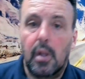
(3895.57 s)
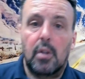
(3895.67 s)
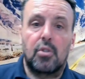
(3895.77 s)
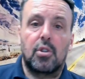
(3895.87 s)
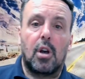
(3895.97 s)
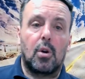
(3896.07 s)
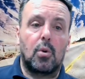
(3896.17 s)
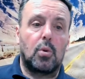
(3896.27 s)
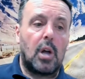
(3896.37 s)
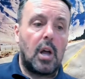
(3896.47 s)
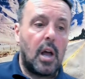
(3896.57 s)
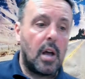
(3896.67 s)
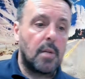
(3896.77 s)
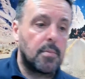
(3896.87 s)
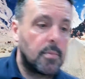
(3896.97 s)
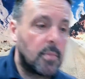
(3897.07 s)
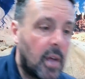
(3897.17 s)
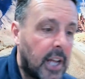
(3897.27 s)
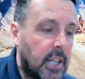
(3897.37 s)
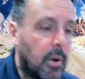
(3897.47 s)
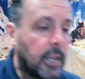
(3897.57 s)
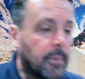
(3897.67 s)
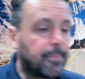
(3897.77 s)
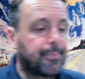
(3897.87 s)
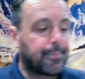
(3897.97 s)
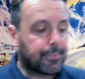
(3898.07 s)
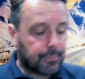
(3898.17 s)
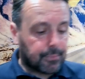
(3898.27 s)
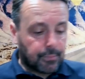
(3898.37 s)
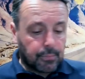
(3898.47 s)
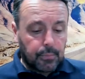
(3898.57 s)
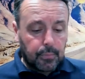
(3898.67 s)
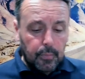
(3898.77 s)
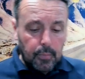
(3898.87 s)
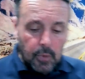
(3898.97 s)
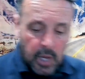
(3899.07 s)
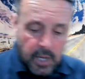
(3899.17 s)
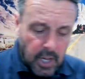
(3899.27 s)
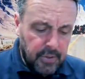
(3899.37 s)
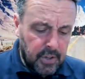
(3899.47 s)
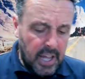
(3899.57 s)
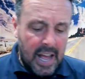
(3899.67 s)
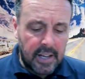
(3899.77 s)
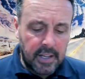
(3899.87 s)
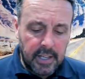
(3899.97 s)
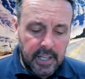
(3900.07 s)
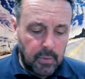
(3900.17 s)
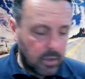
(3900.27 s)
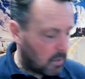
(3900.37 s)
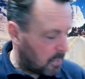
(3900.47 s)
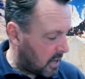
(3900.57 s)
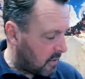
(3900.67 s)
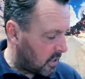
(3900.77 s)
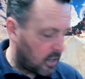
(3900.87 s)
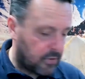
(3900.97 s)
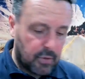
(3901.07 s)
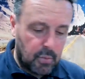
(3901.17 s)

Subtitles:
So anyway, enough of that. It was a bit of a different